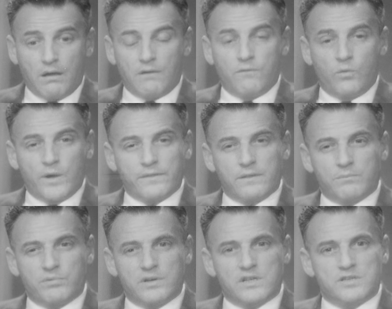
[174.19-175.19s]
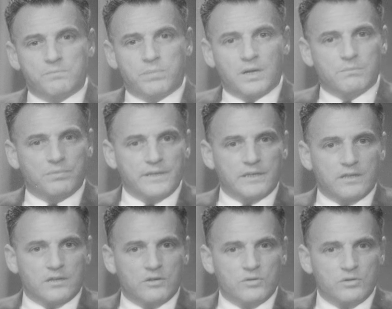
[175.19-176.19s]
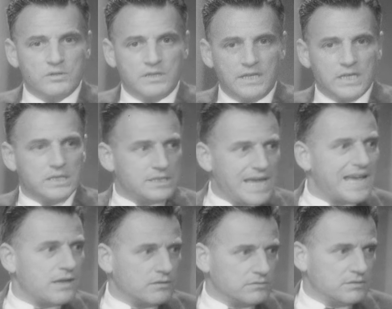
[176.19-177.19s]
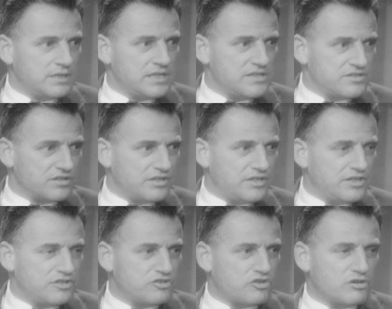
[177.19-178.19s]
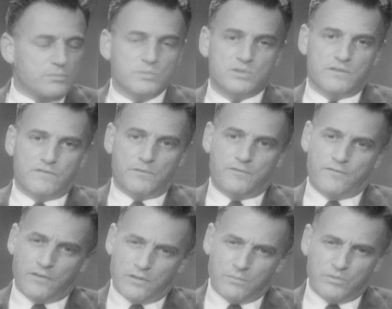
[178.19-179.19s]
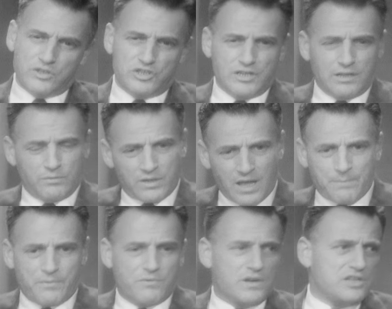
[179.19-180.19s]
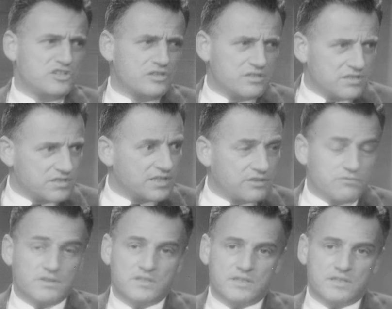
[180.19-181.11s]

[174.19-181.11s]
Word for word: of what the British public could get down easily in terms of a film which dealt with operations, etc.,